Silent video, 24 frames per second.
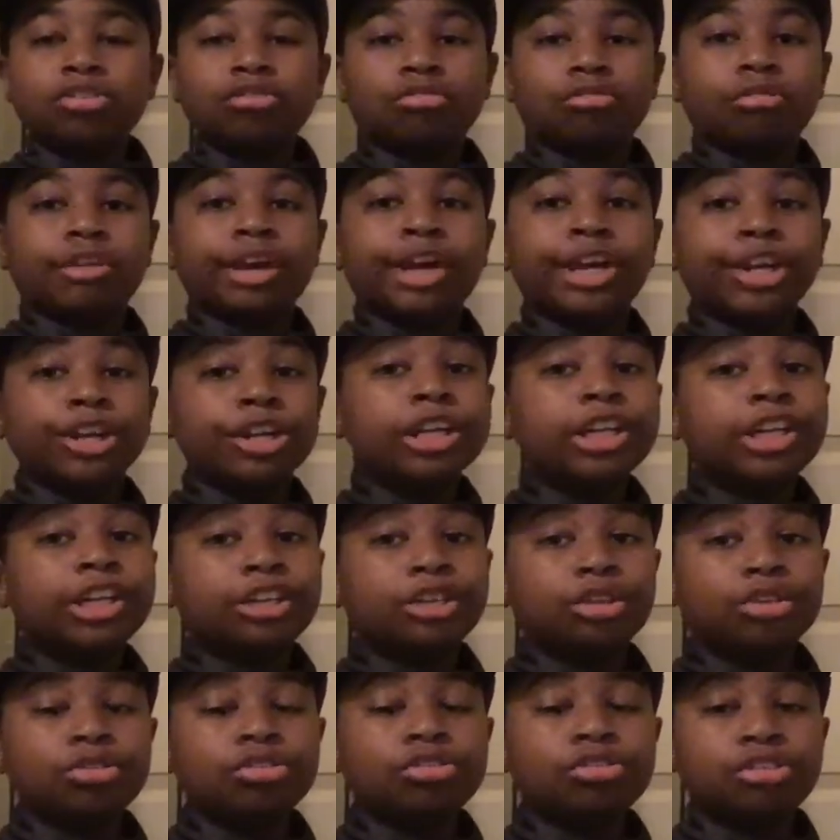rarely
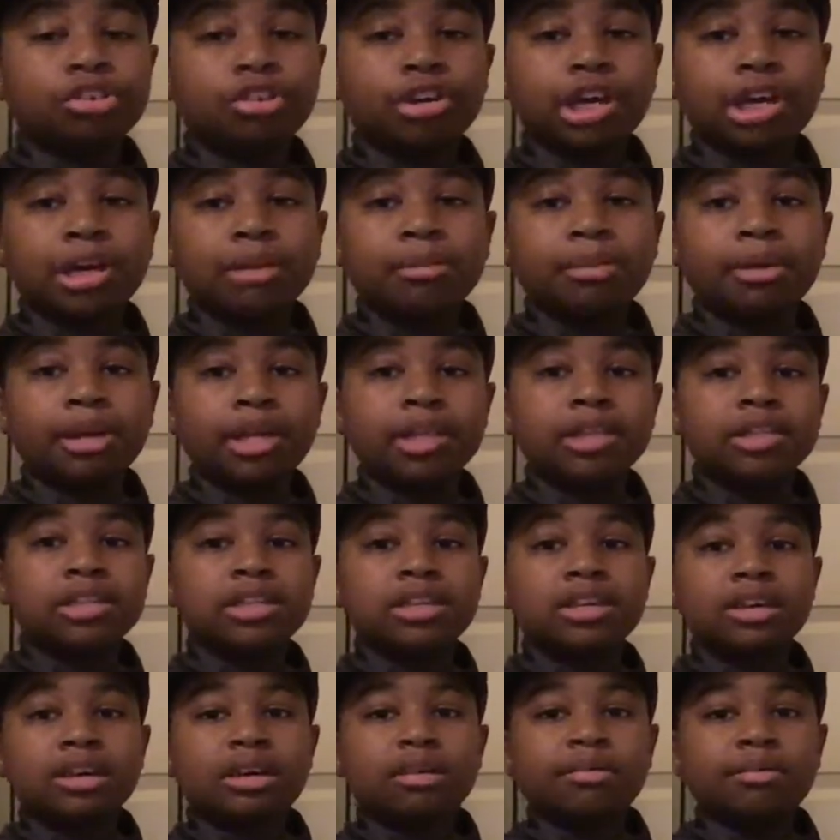use crankbaits,
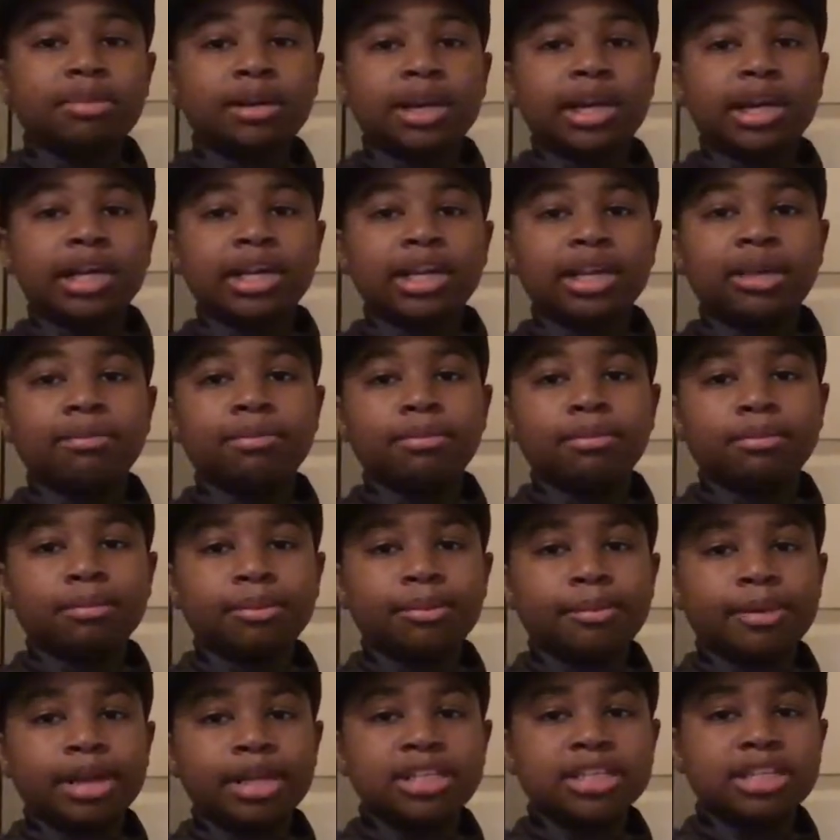but I keep them
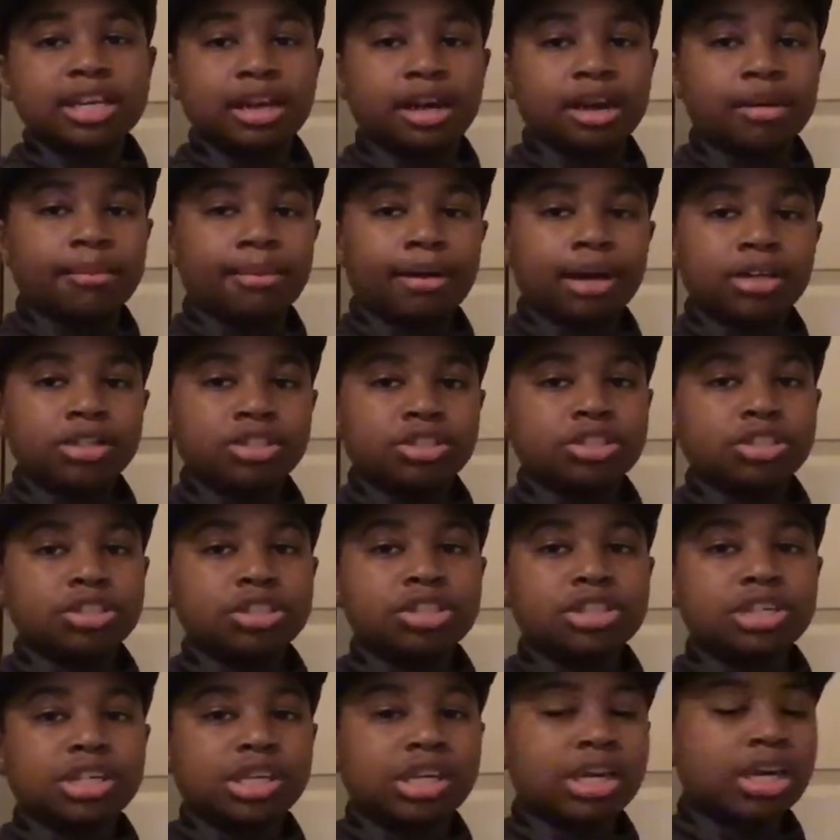in my tackle box
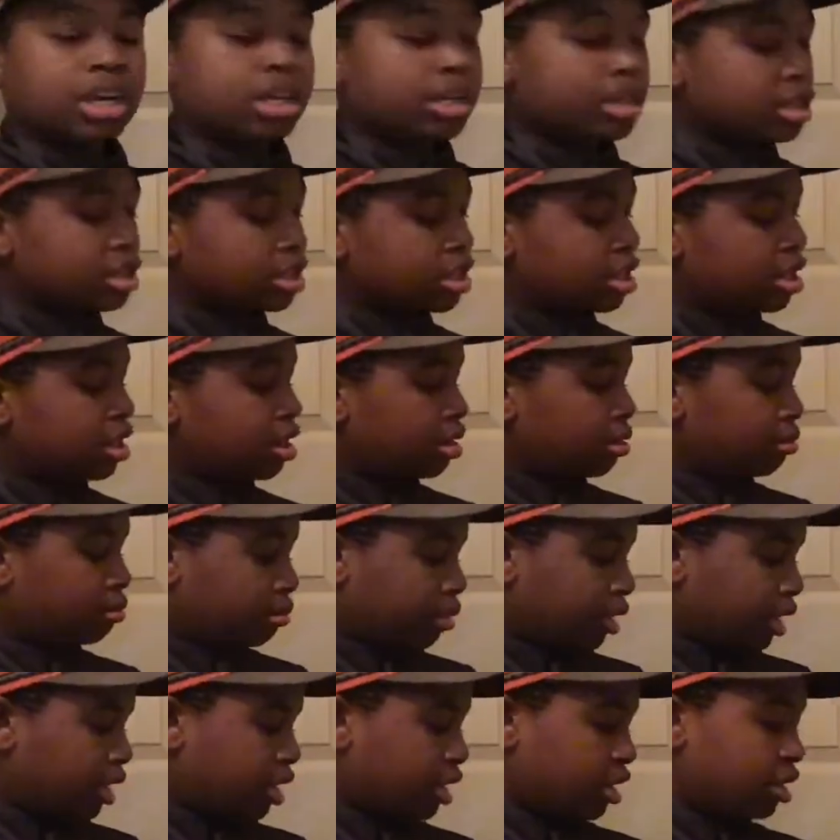just in case,
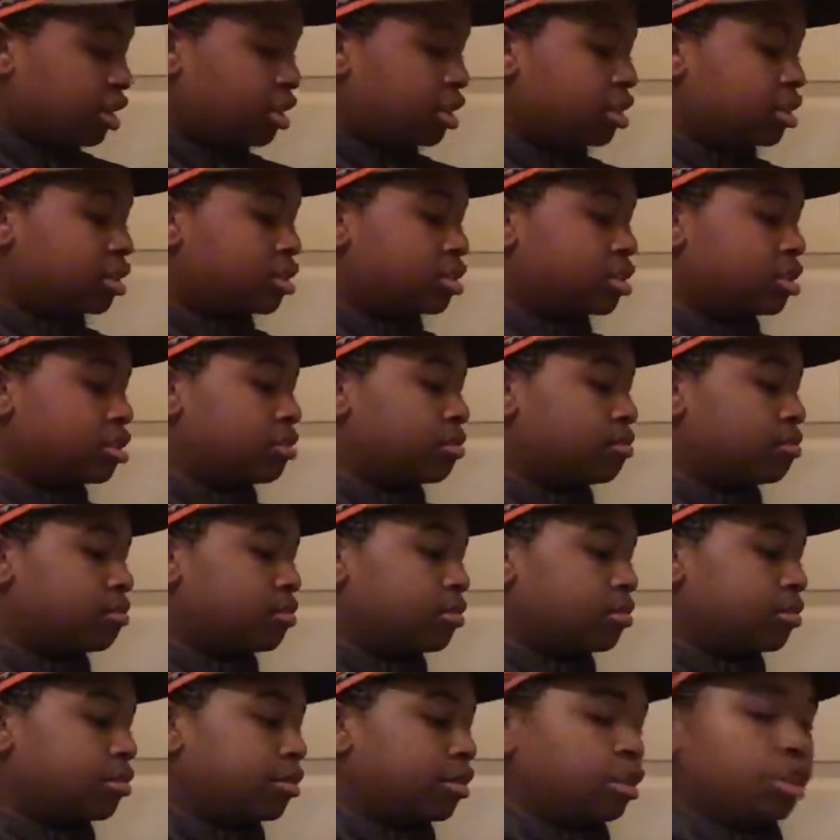because
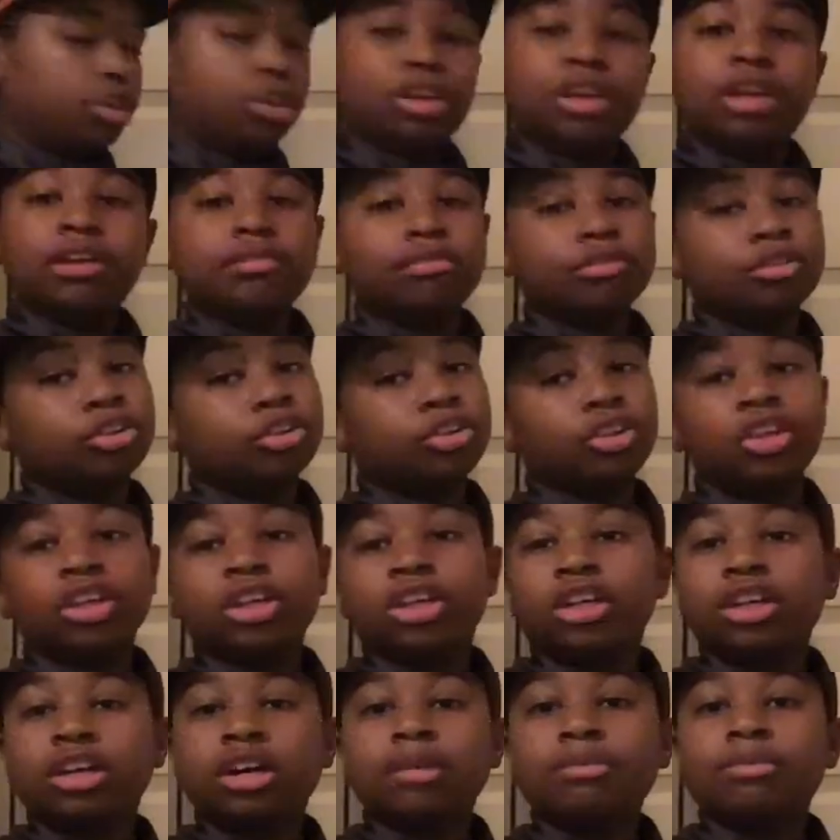you never know, you
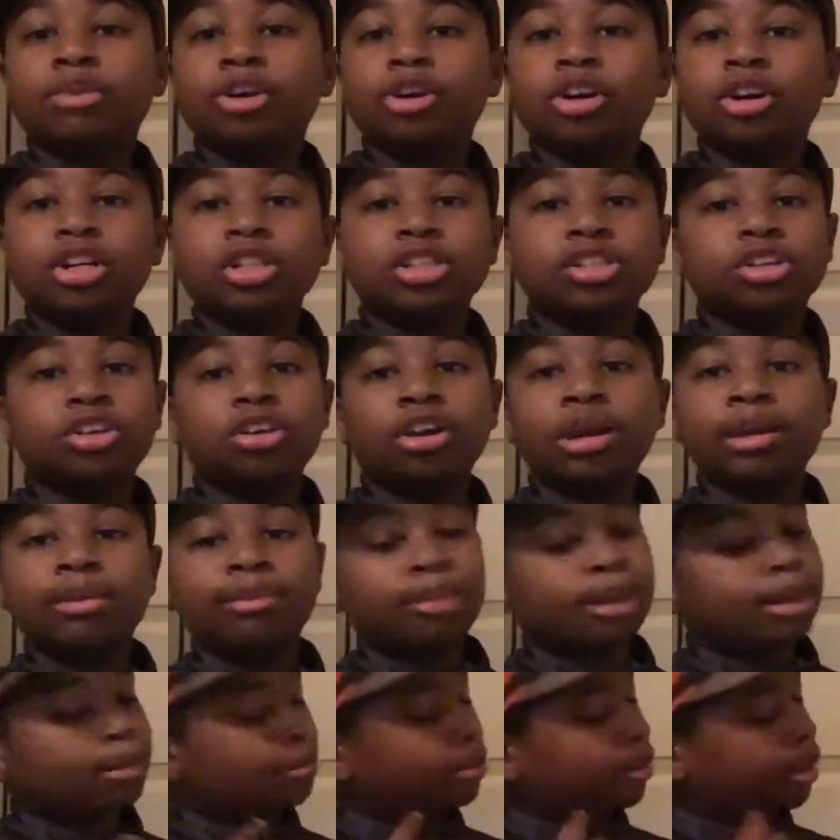could come across a
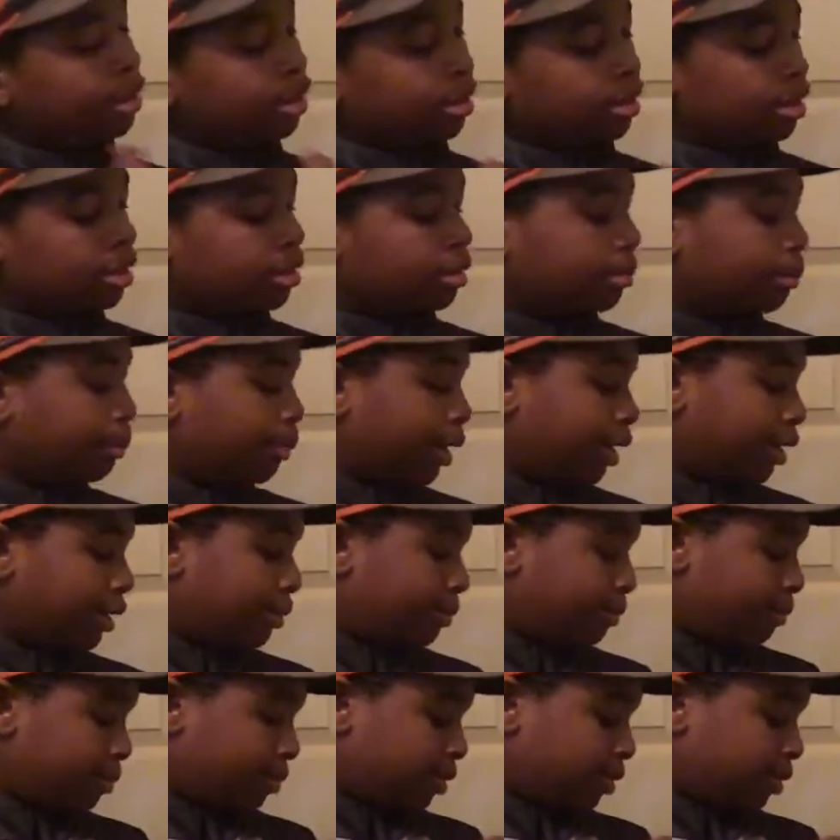crankbait bite.